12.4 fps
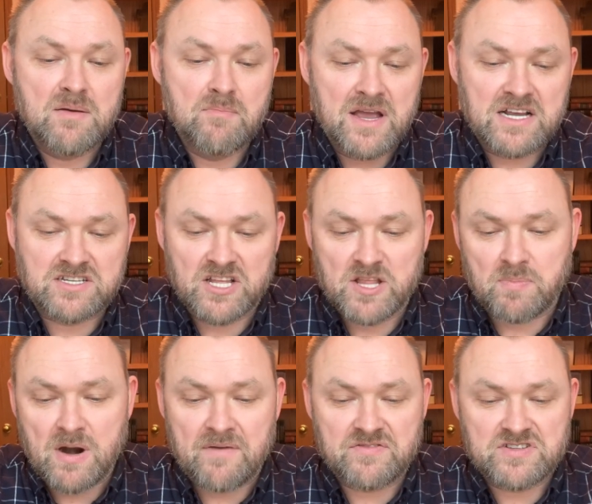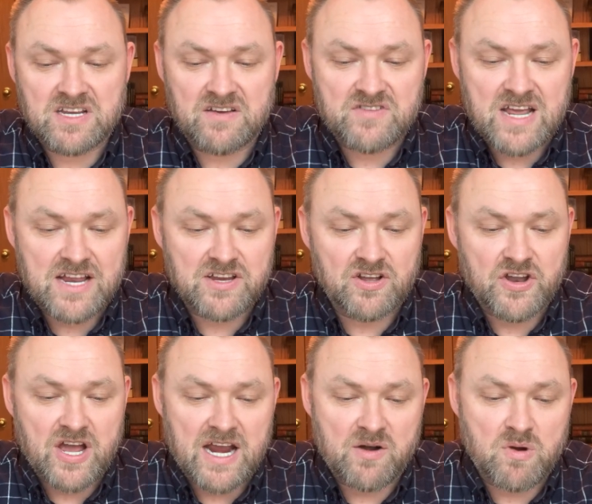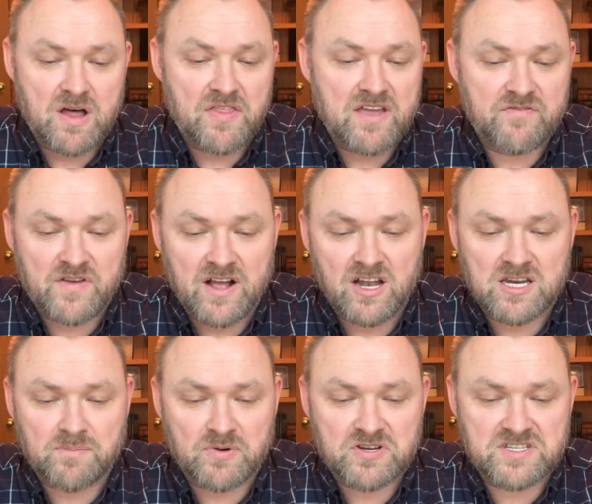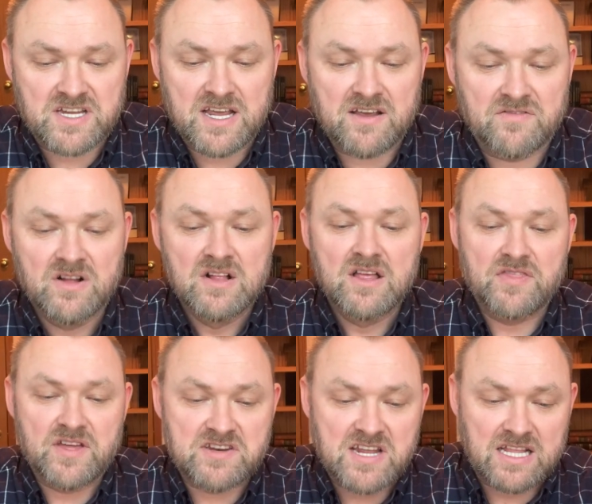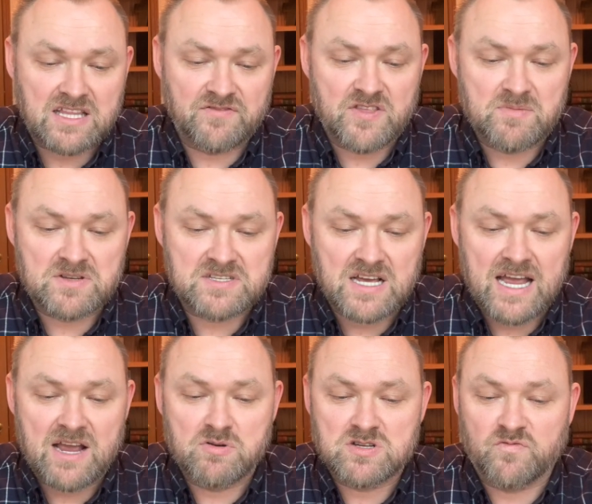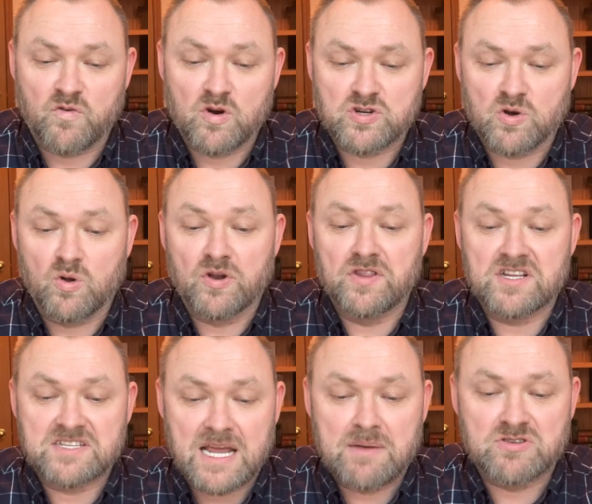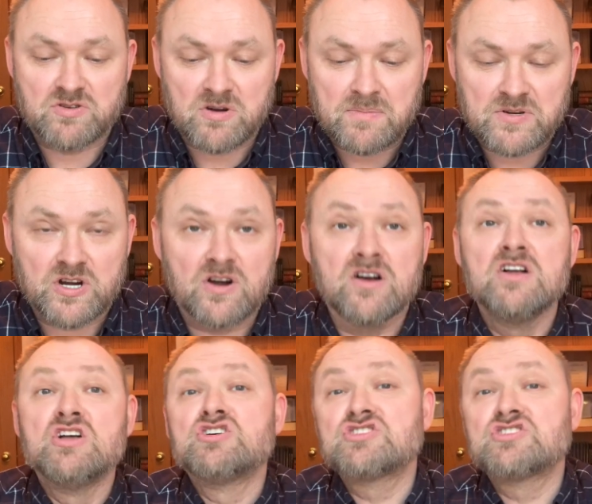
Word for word: based on the prophecy of Daniel 9, while they failed to perceive the death of the Messiah was foretold in the same scripture,